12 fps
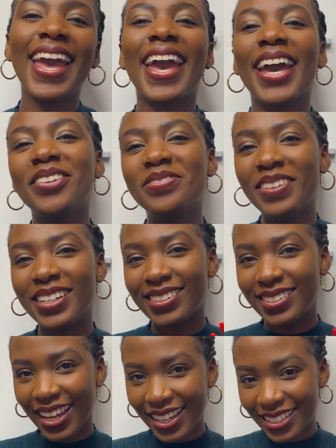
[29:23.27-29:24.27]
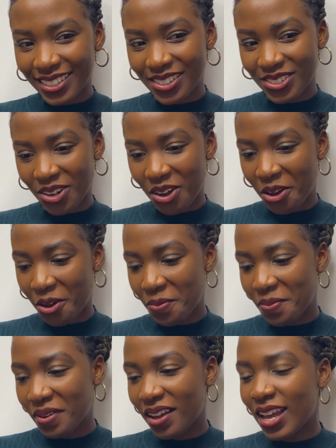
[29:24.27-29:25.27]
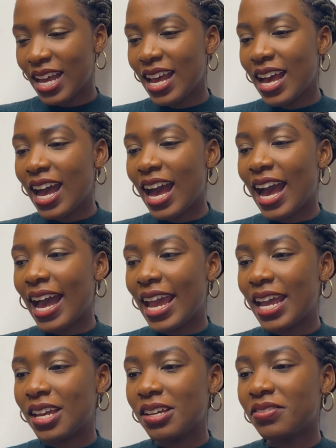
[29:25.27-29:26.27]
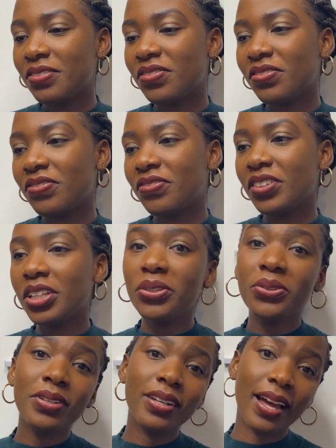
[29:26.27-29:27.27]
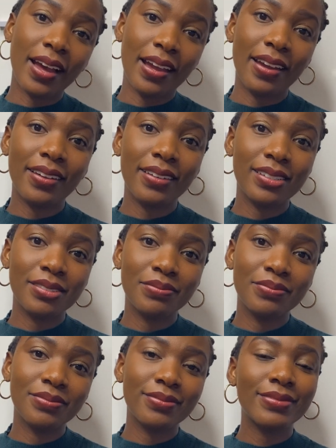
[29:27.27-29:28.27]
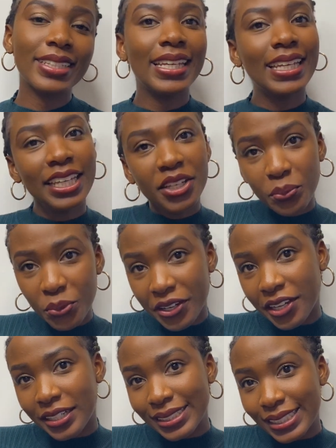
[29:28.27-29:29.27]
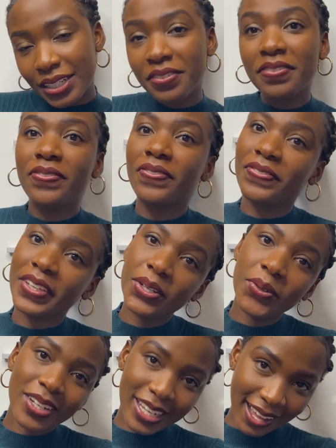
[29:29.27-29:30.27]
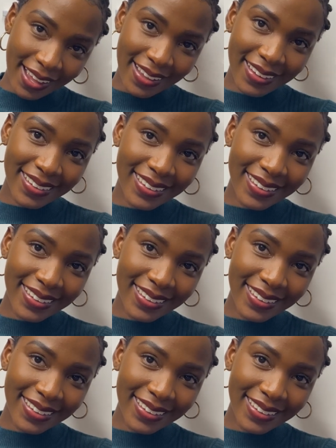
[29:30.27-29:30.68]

at my second job, I feel like, keyword feel like,